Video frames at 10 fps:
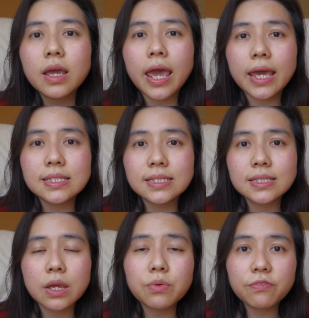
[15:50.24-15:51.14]
a
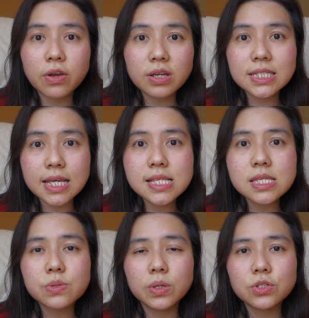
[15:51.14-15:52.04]
sacred
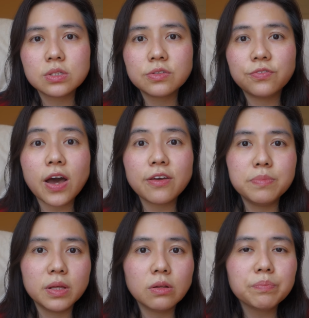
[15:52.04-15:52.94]
frankincense, which is 5
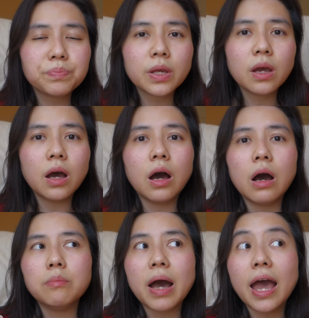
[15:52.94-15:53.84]
mil.
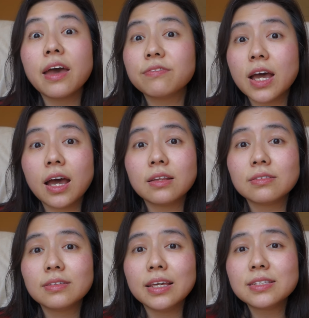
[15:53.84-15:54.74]
I have not,
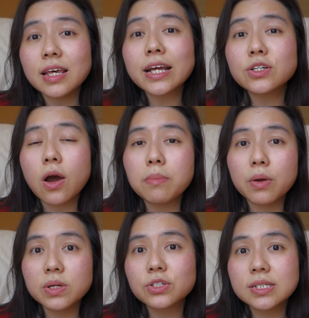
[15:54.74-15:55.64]
it's actually on my
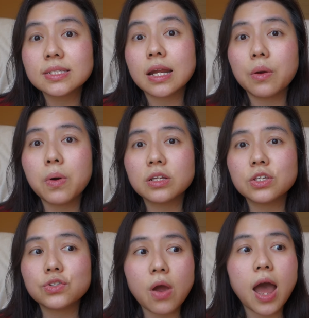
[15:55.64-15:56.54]
wish list that I wanted
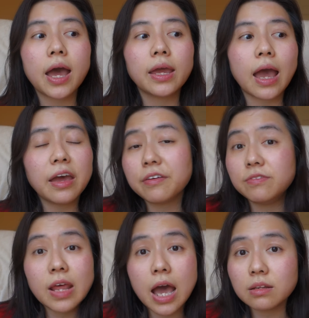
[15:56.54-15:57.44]
to try. I have
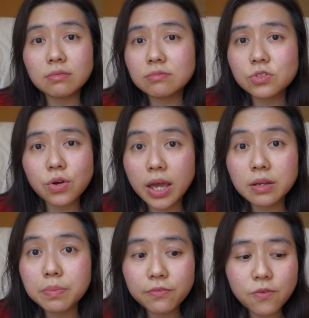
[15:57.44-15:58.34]
not tried
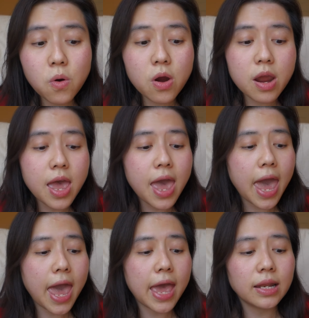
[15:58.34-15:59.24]
it before,
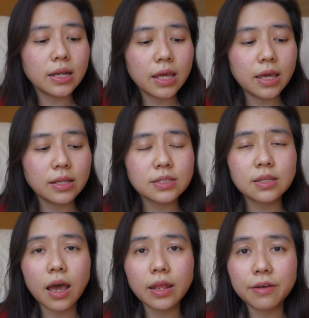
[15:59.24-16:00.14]
and it
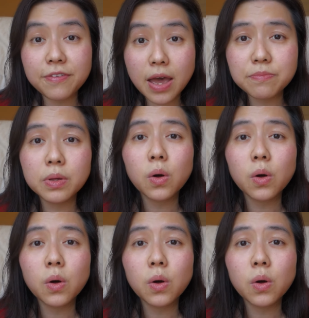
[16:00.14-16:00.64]
at a 5 mil